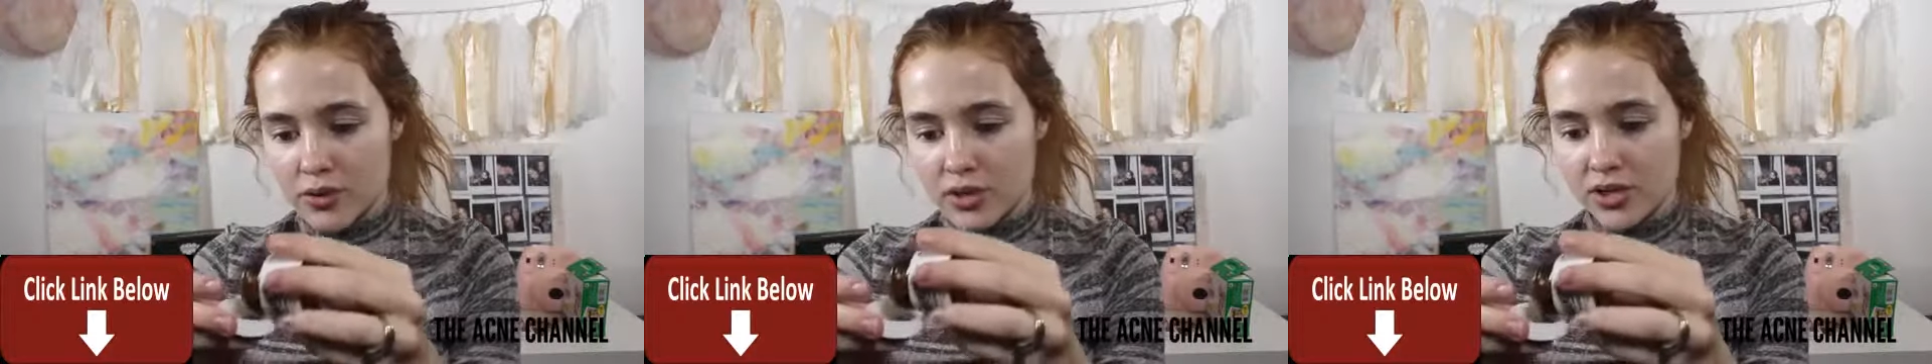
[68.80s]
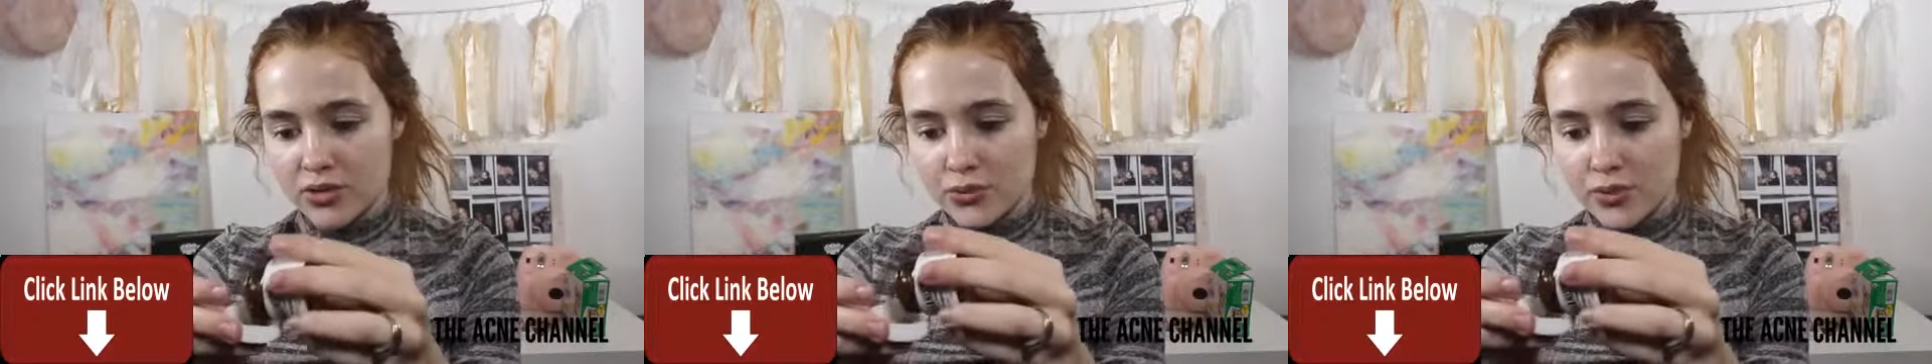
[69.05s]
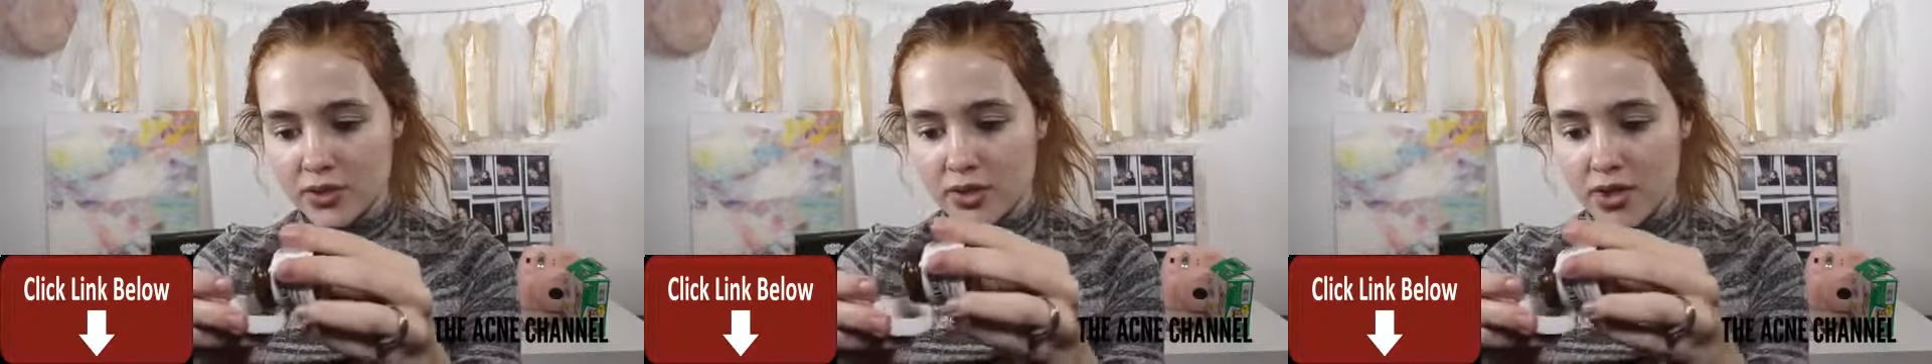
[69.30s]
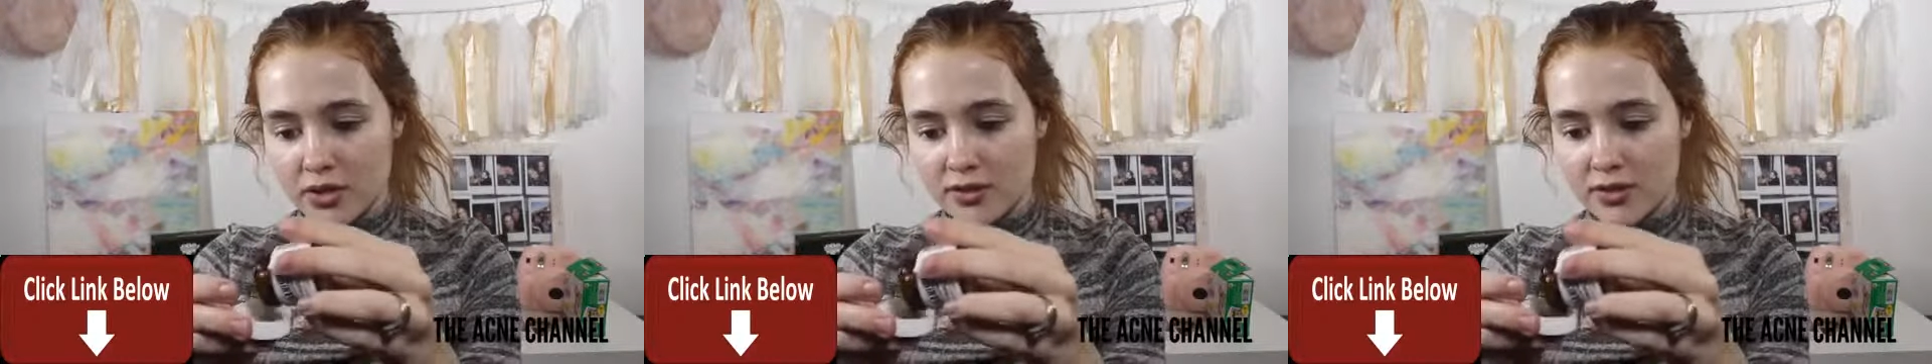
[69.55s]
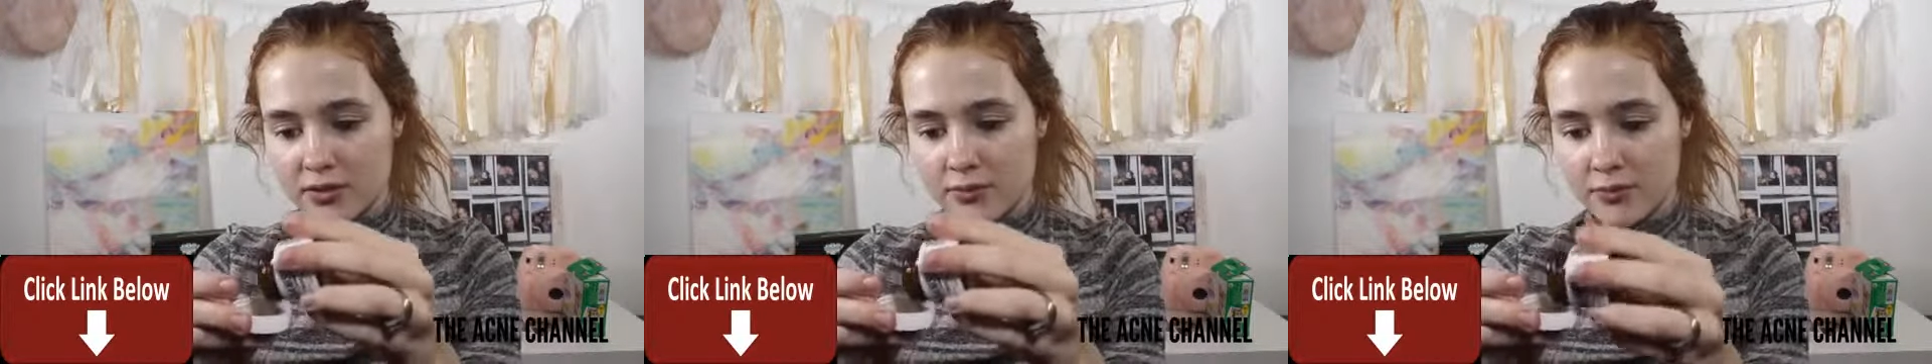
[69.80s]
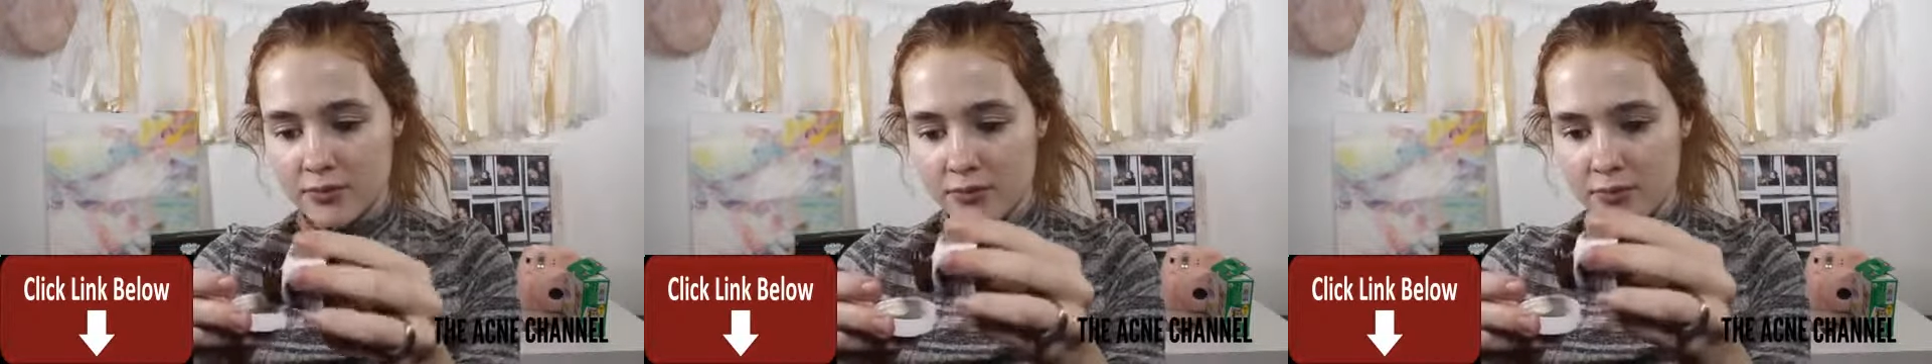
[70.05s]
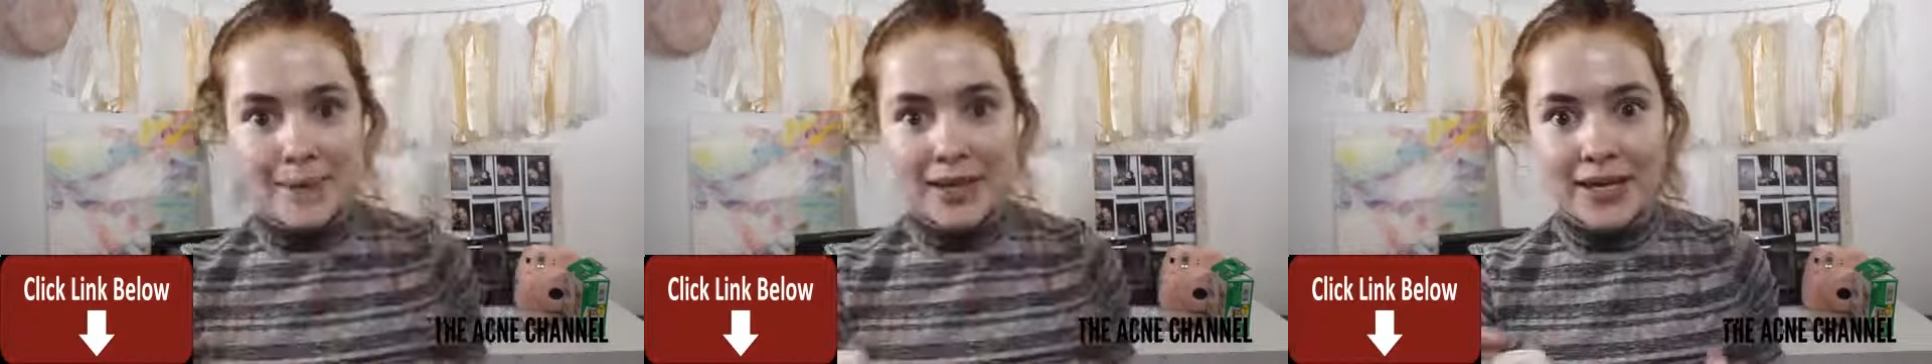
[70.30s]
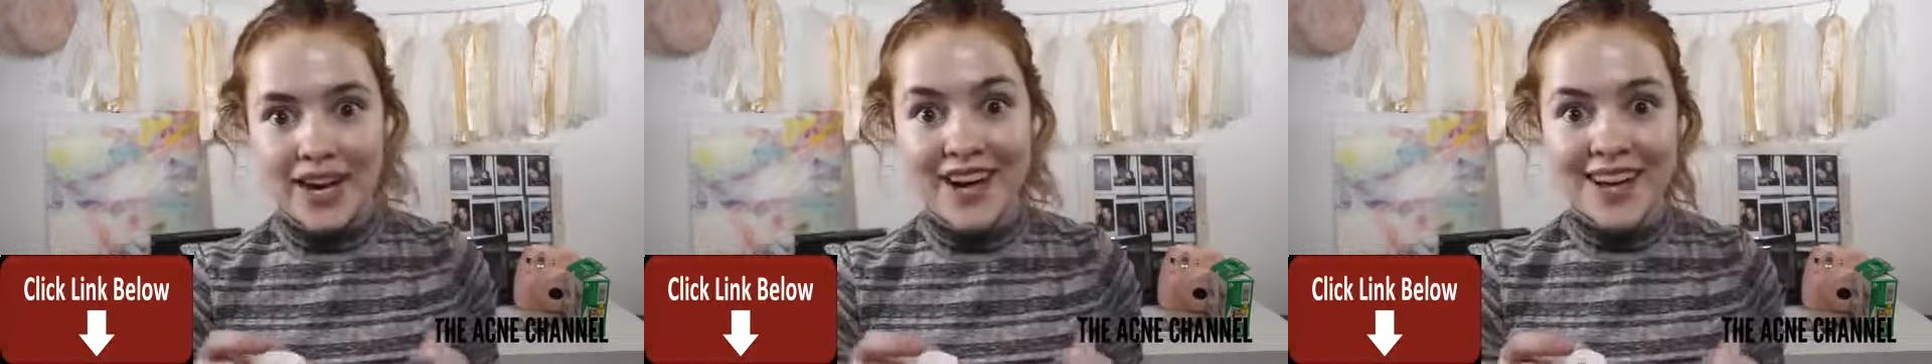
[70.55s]
is really awesome
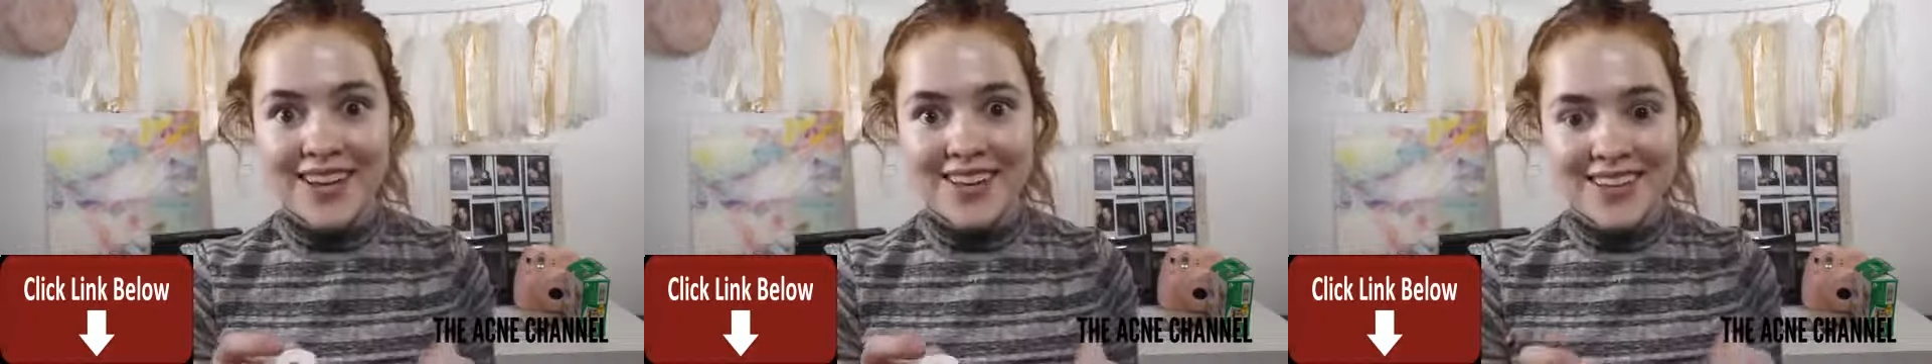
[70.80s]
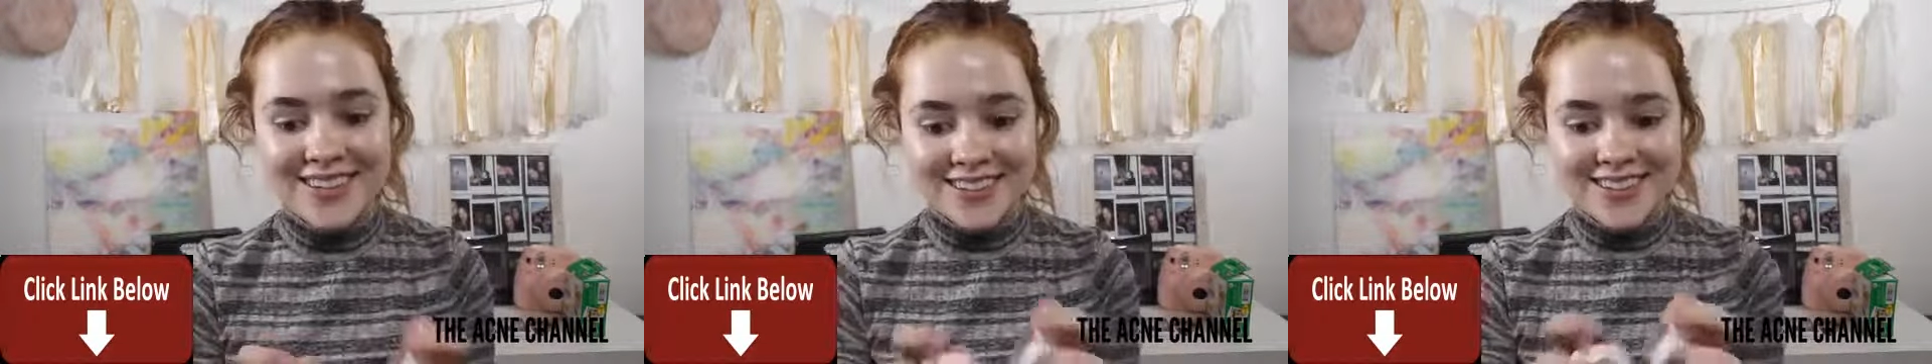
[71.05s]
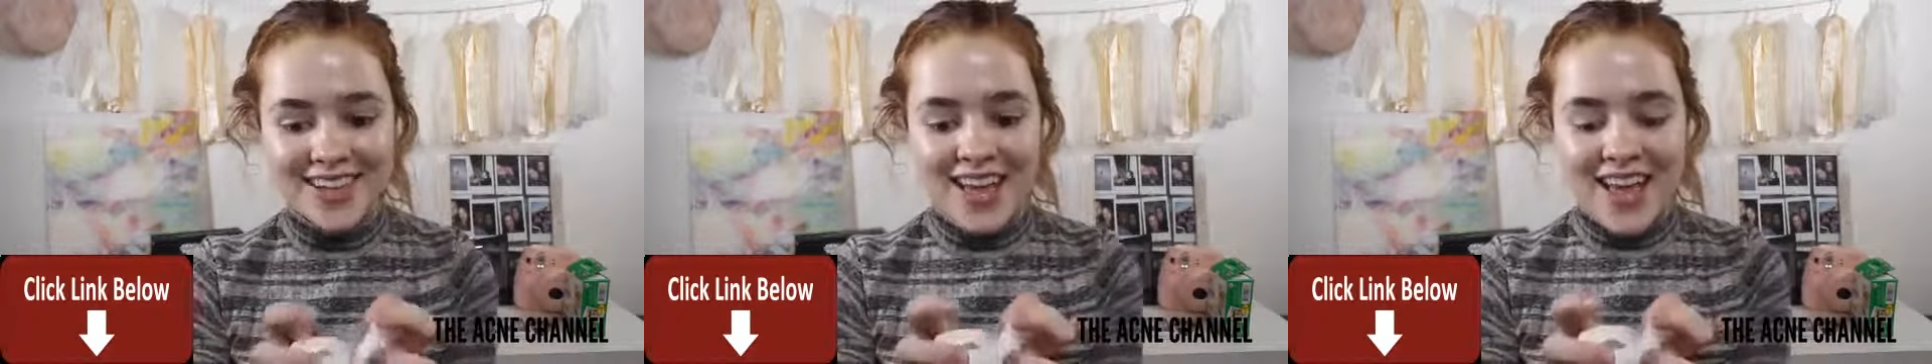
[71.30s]
because